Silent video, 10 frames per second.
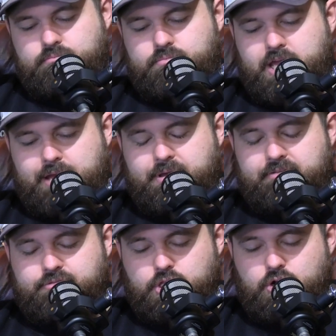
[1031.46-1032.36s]

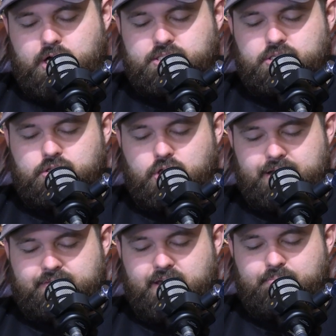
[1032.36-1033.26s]
KP from the Knights,
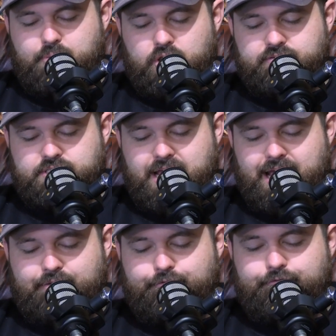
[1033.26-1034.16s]
like that. Both of us
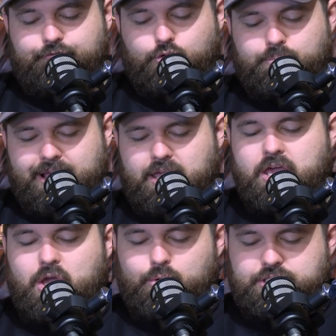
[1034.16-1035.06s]
at fullback.
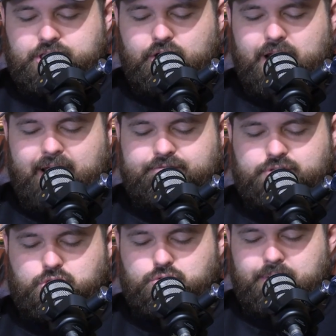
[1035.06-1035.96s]
We don't have
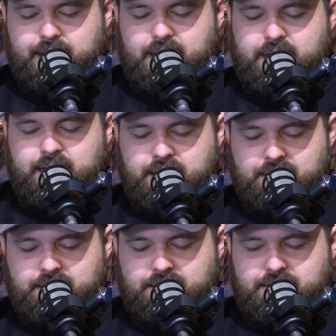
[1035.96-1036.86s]
too many
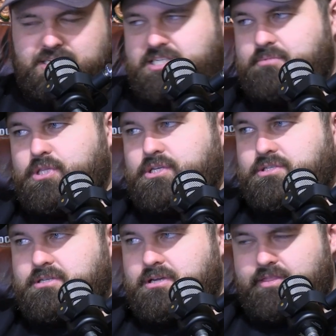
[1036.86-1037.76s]

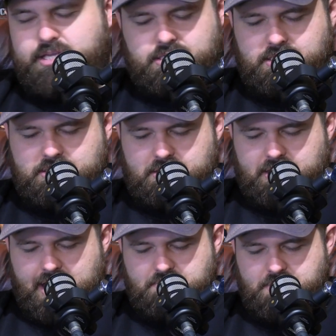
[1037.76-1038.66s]
similars. I think is it
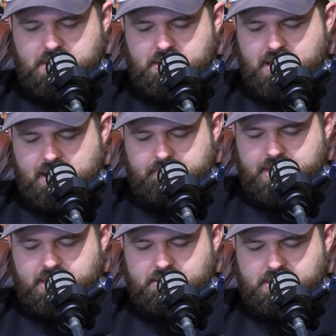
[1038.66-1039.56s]
KP and Cam
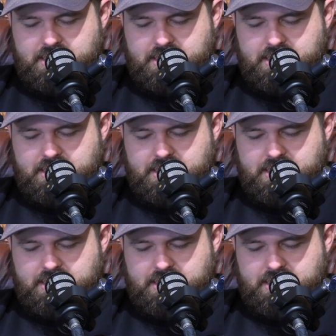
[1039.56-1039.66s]
McInnes?